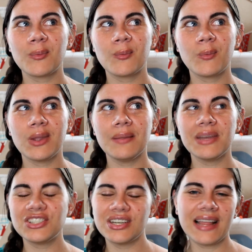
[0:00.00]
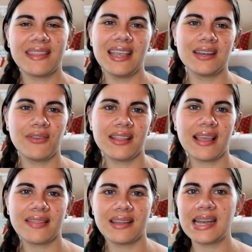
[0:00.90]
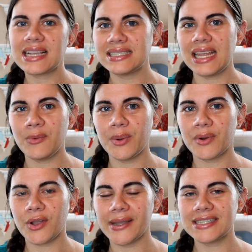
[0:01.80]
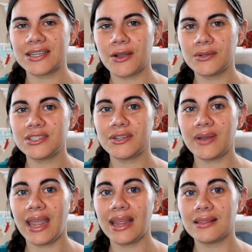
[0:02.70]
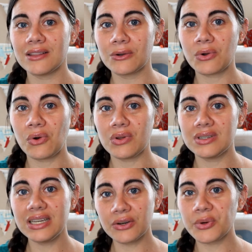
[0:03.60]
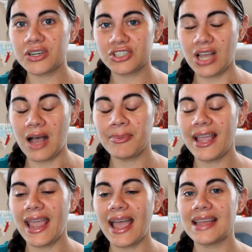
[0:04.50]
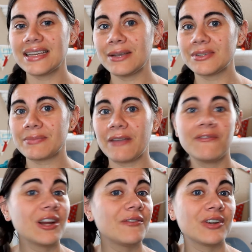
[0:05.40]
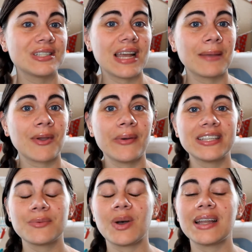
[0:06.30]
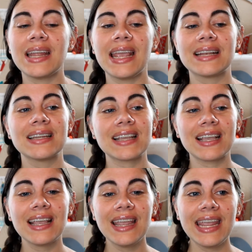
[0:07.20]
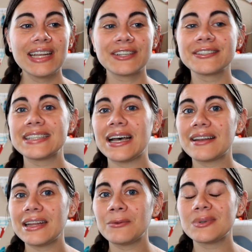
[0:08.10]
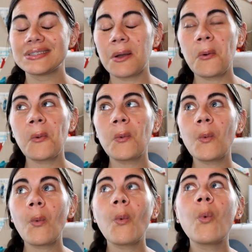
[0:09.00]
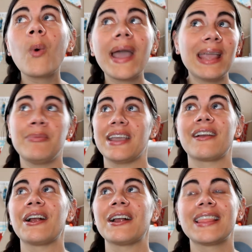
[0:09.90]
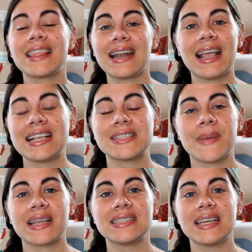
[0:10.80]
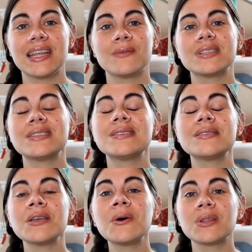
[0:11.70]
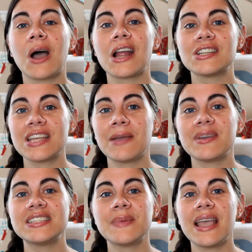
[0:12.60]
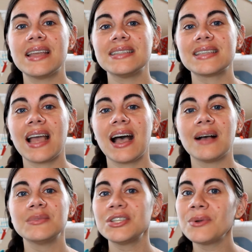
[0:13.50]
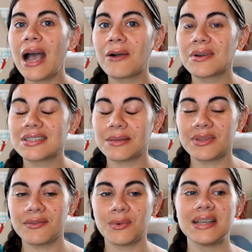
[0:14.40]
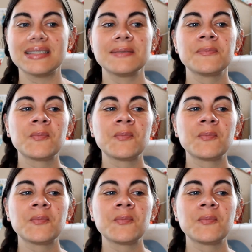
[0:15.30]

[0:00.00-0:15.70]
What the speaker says: we mentioned at the end of it that the next day we were going to go to a local needlework shop, and it was my very first time going to one, and turns out it was way bigger than I expected. It was so large, and we spent 2 hours, I believe it was,